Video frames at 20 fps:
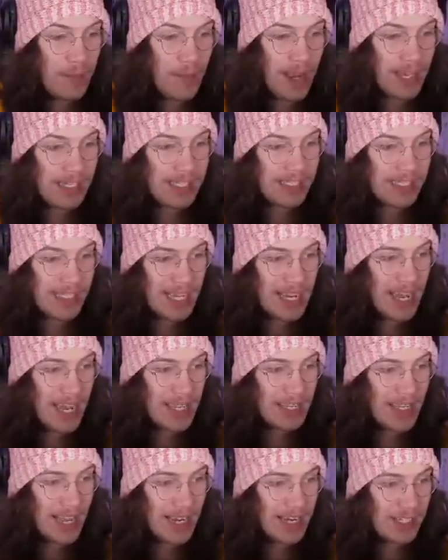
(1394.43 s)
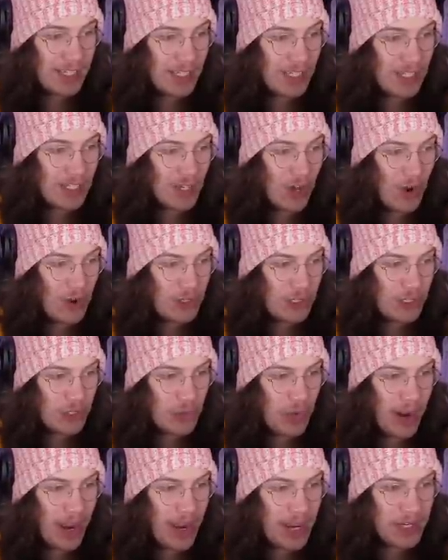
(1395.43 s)
am I seeing? That is so
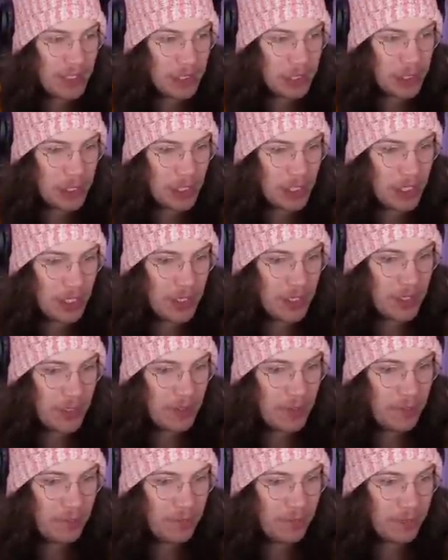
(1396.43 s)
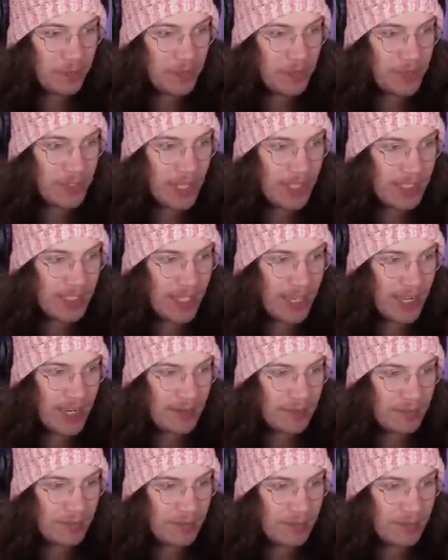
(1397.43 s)
strange. That's like...